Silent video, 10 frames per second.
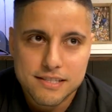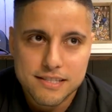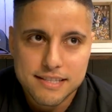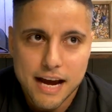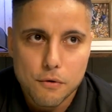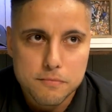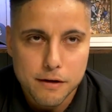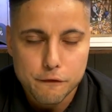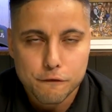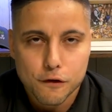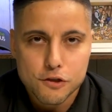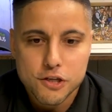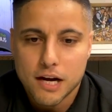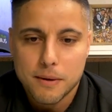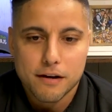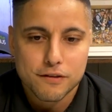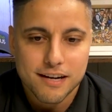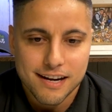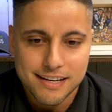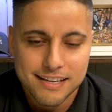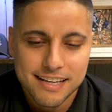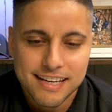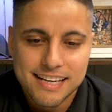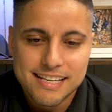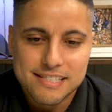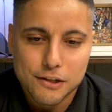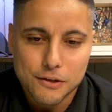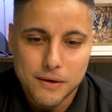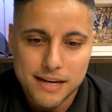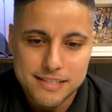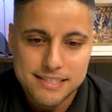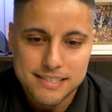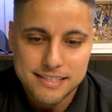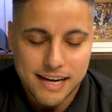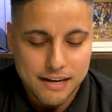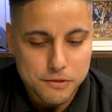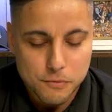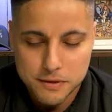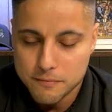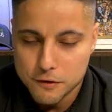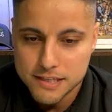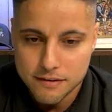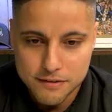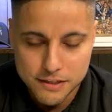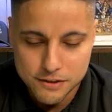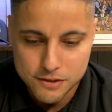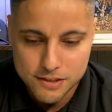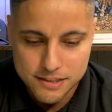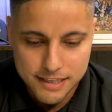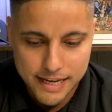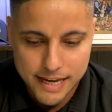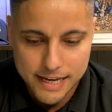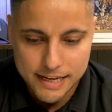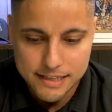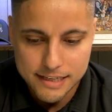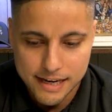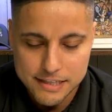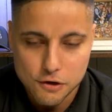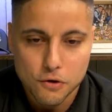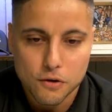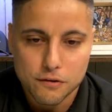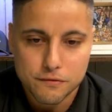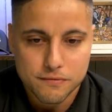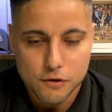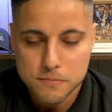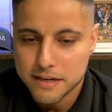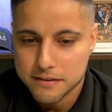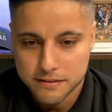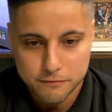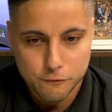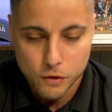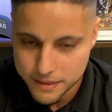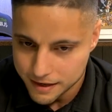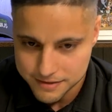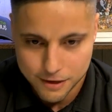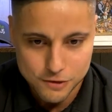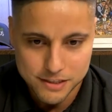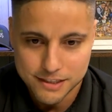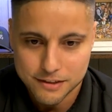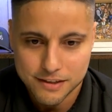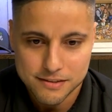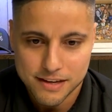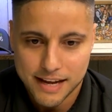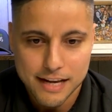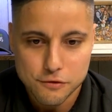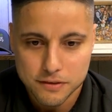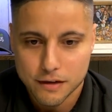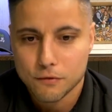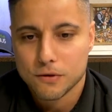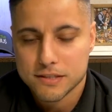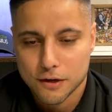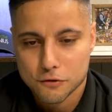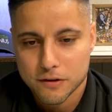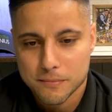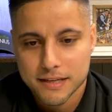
that was my first job I ever got. So I was with them for 7 years, and I started off, I was making $40,000 a year as an entry-level sales rep.